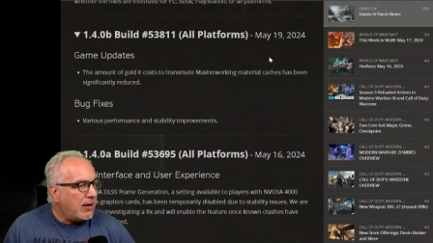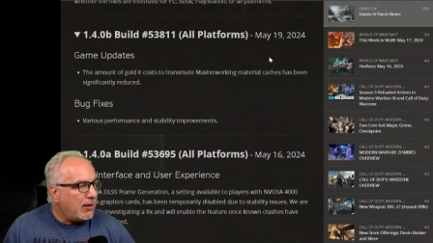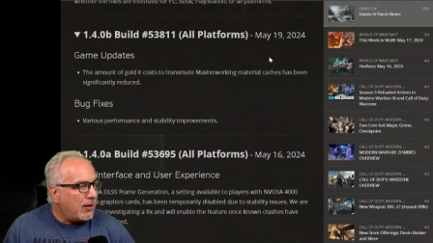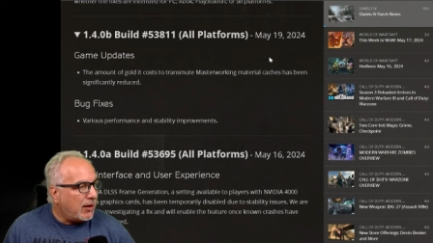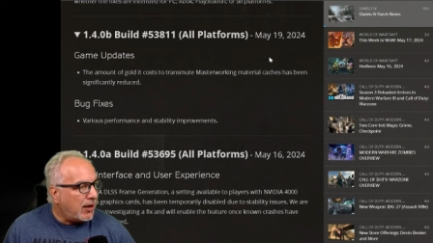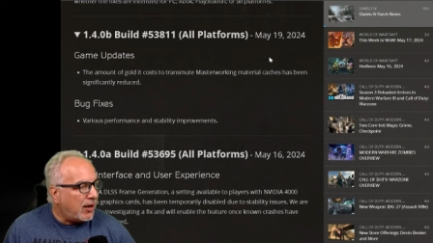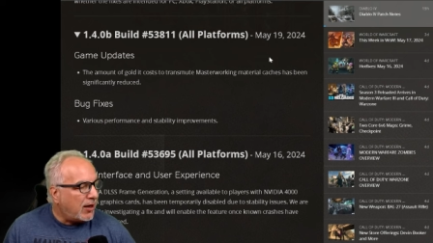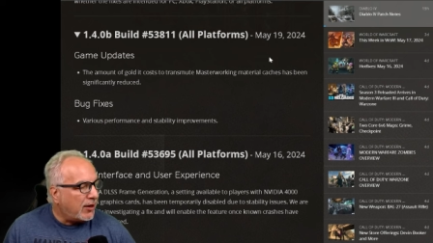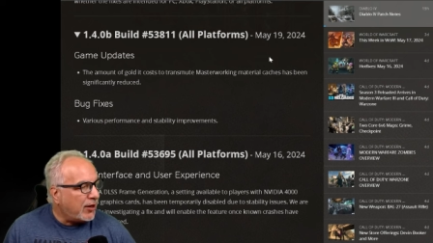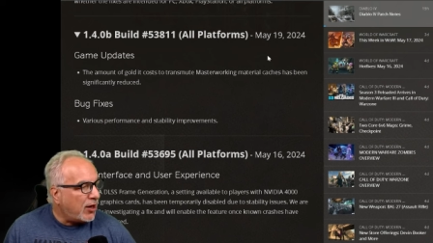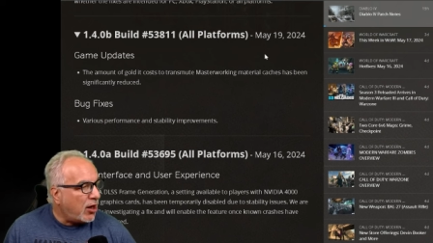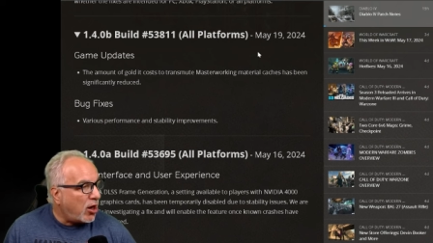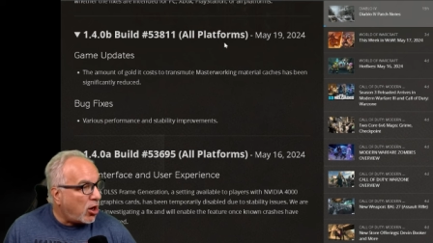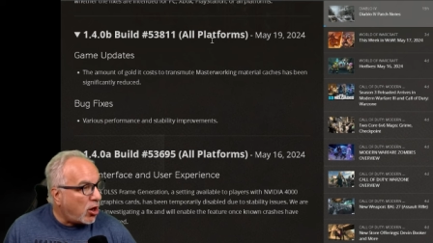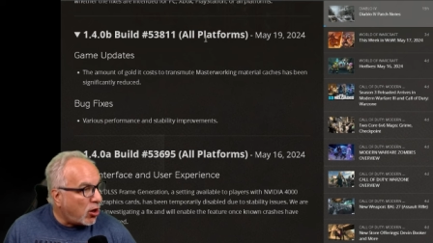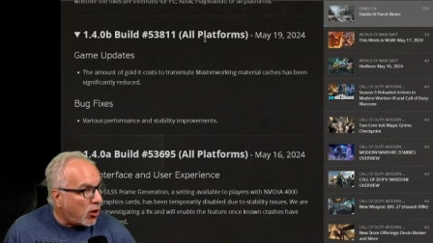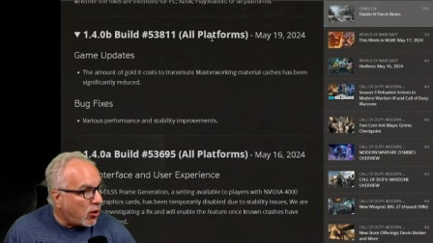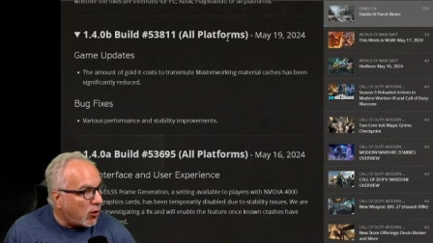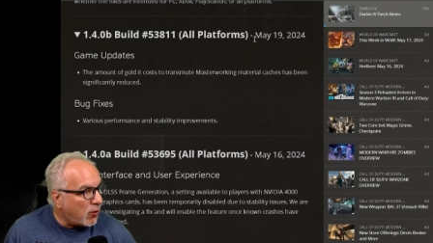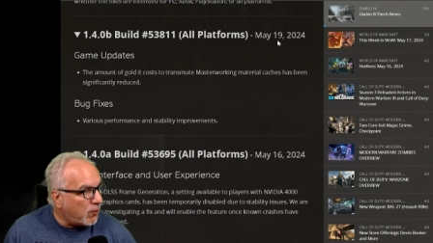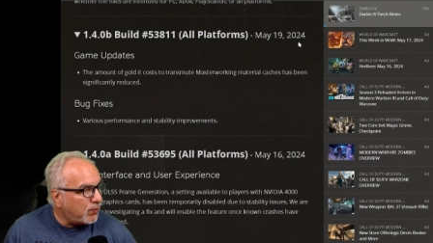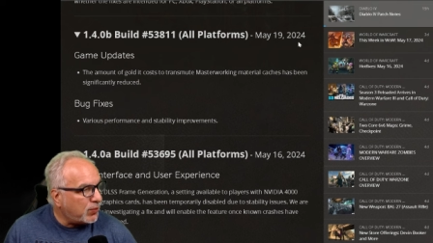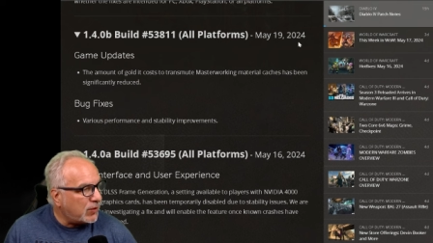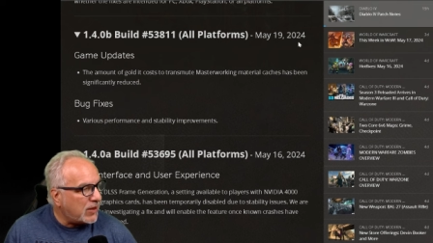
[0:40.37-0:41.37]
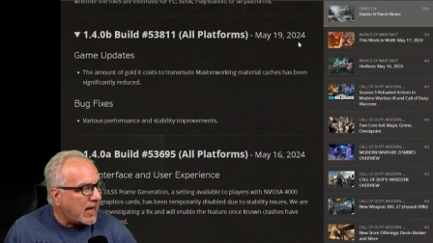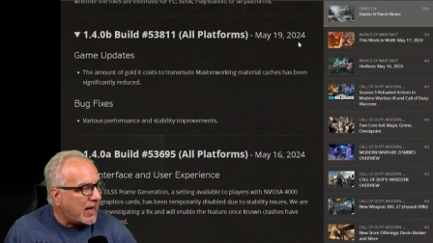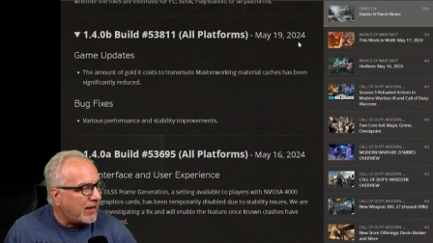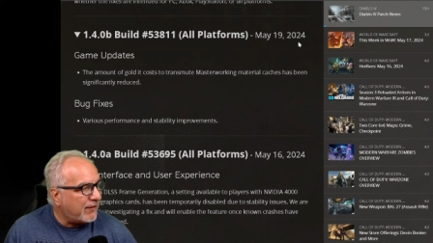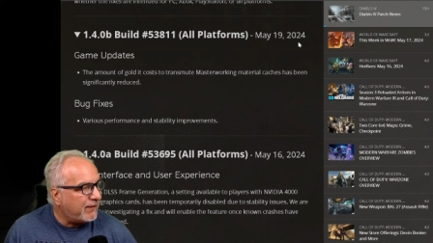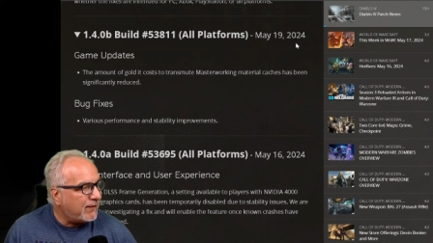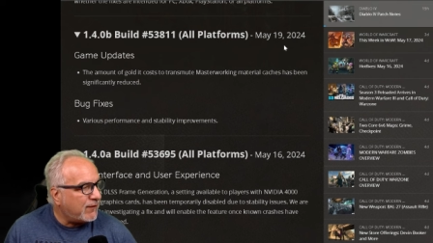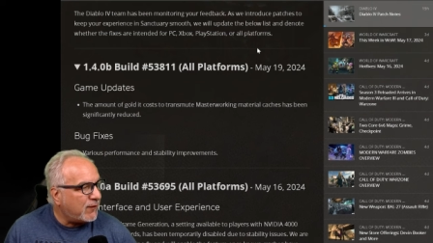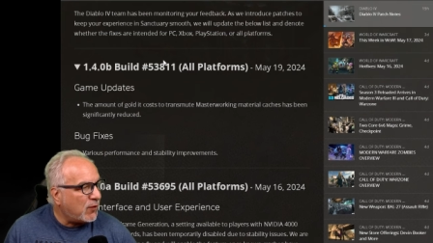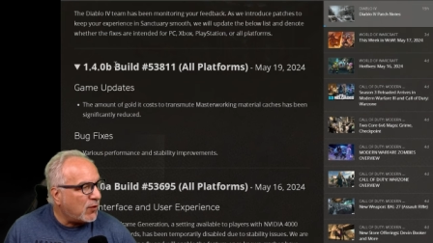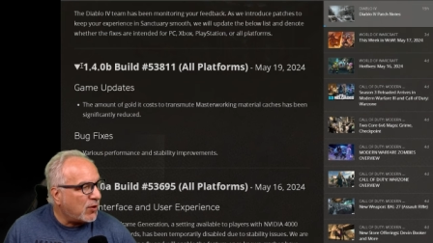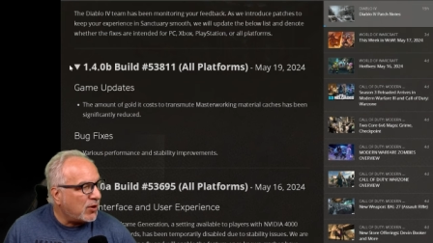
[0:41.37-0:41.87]
on all
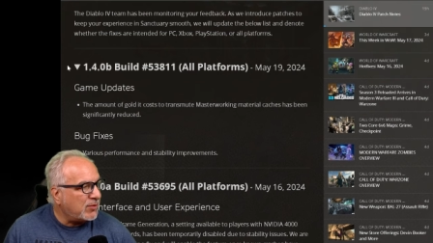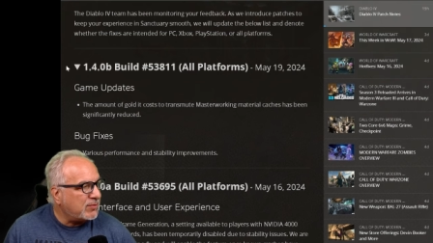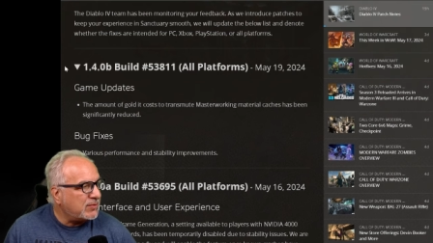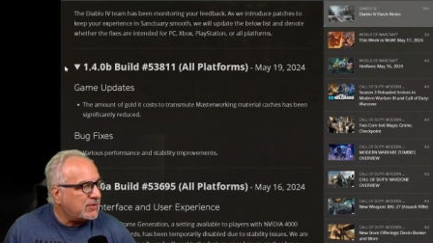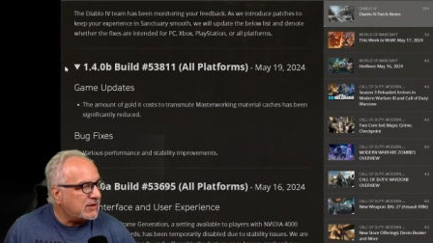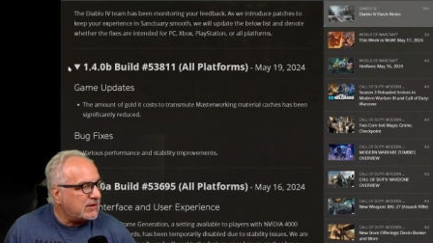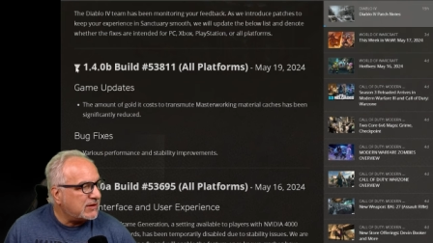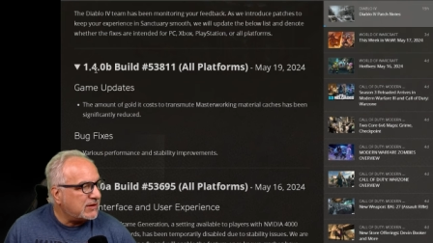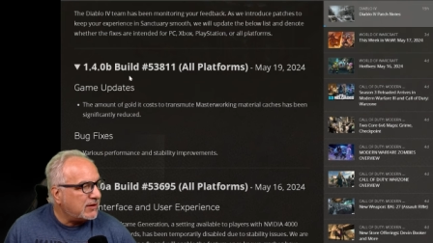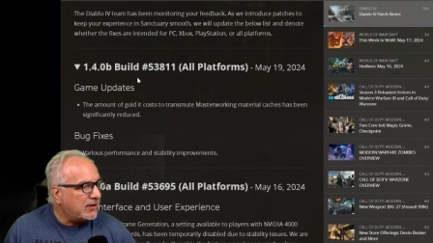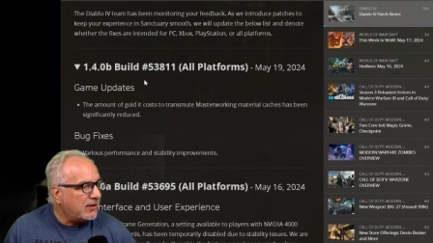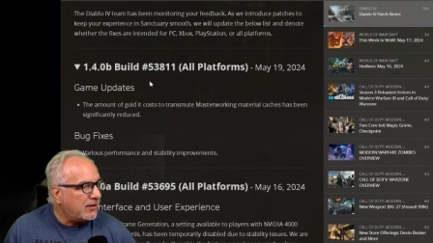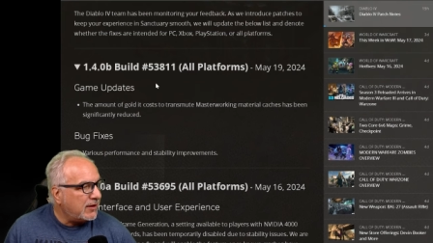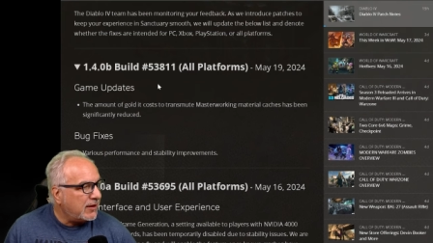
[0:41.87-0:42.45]
platforms.